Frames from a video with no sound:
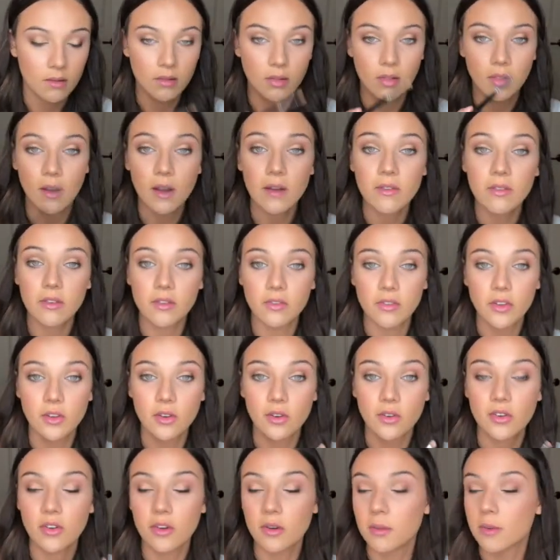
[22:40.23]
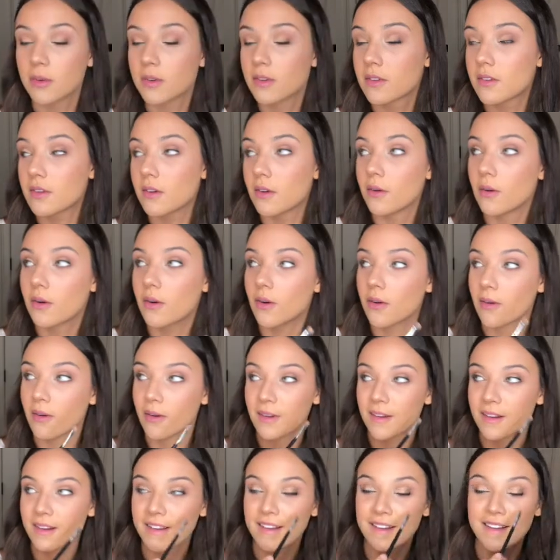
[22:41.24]
Life of a YouTuber is so
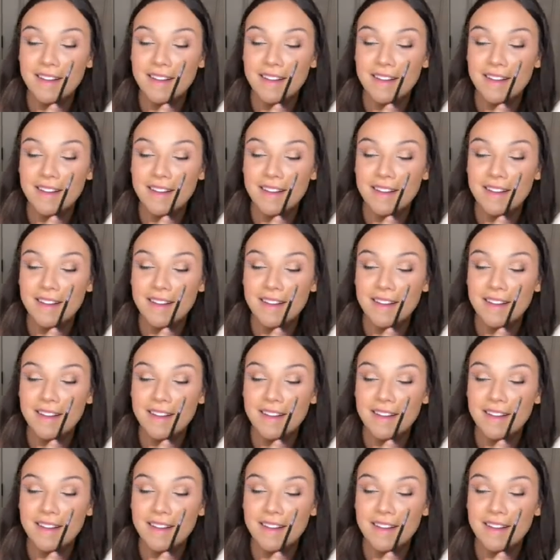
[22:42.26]
hard.